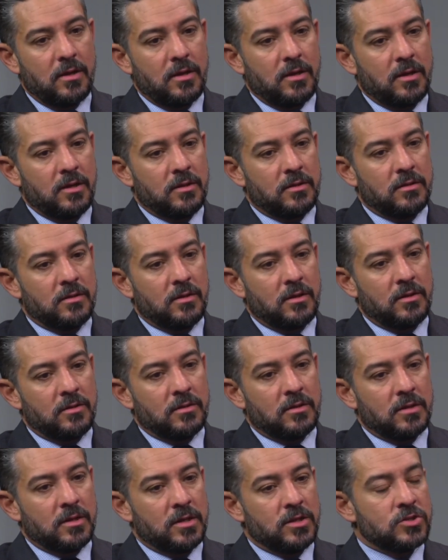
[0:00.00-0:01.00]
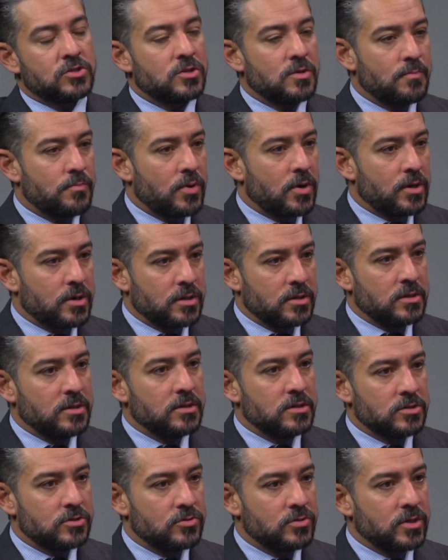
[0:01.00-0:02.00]
in, in the eastern part of the
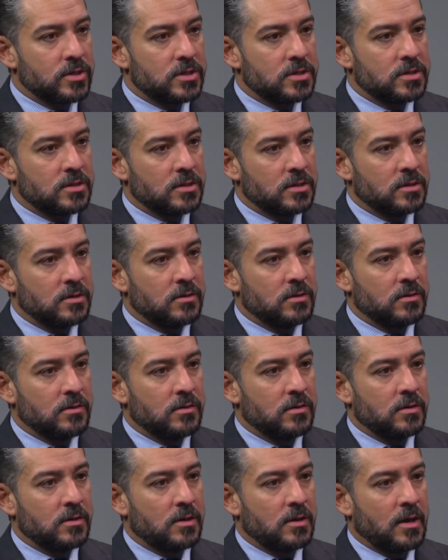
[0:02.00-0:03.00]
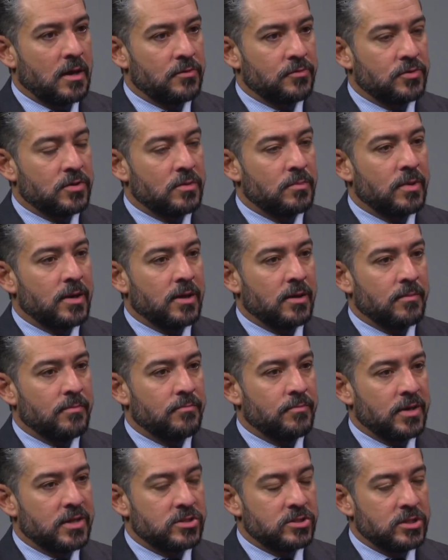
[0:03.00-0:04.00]
district, uh, out there by
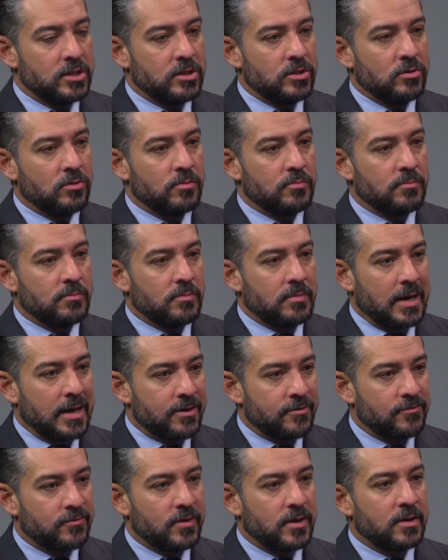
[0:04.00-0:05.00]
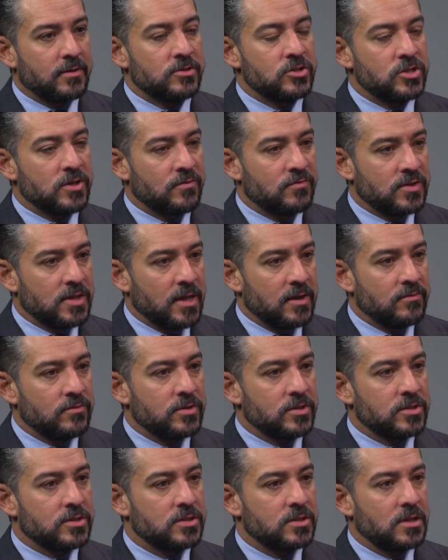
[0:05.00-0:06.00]
Presidio and Marfa and Jeff
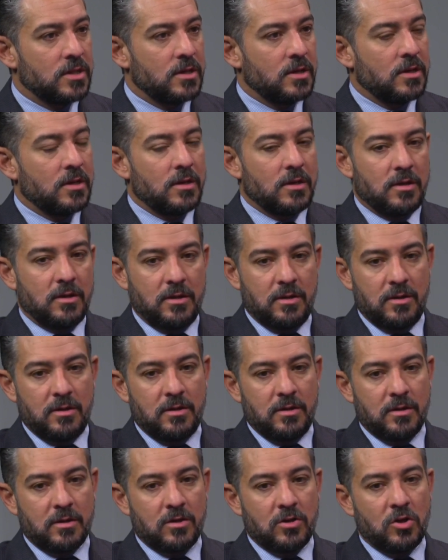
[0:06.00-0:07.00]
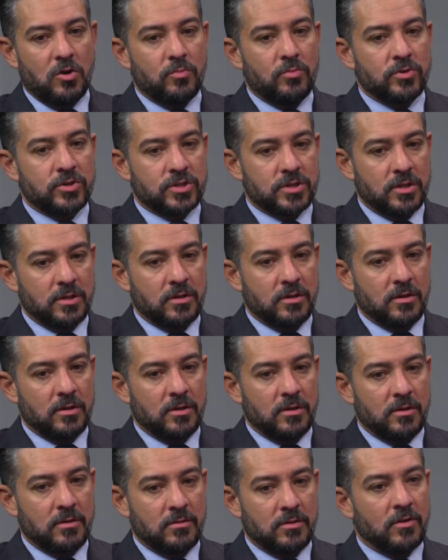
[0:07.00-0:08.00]
Davis, uh, Culberson,
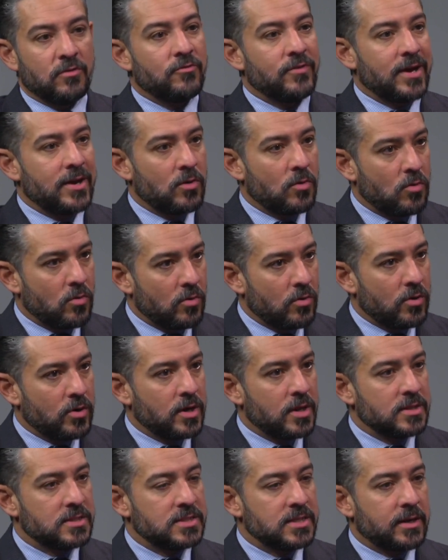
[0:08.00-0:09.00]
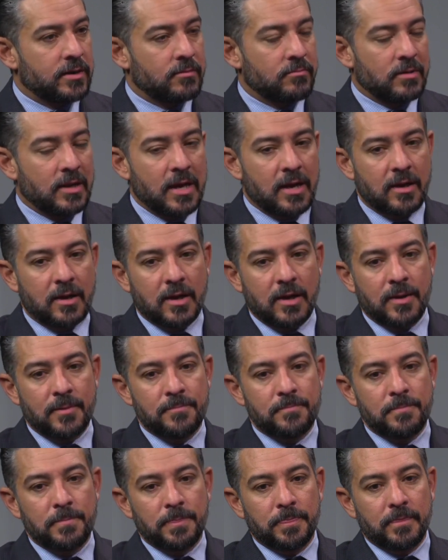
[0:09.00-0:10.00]
uh, you know, Van Horn and Sierra Blanca
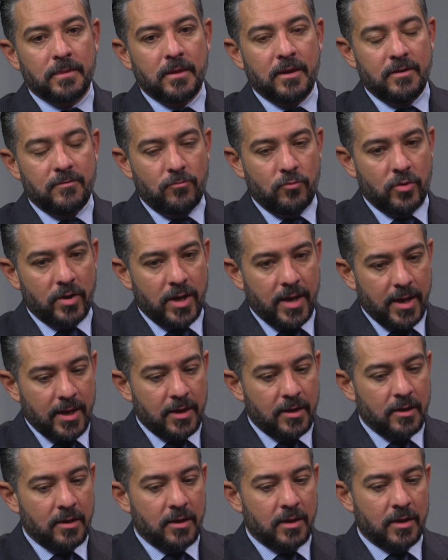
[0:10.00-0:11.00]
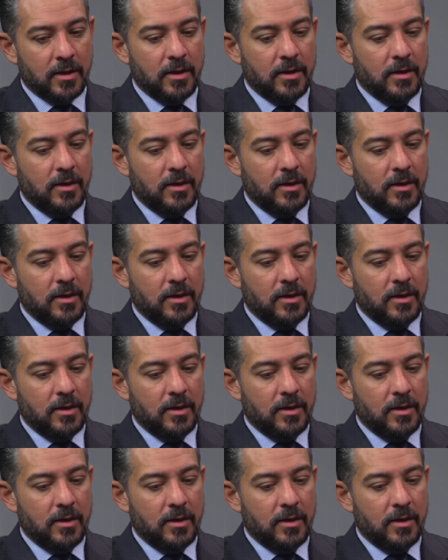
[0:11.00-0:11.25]
and Fort Hancock,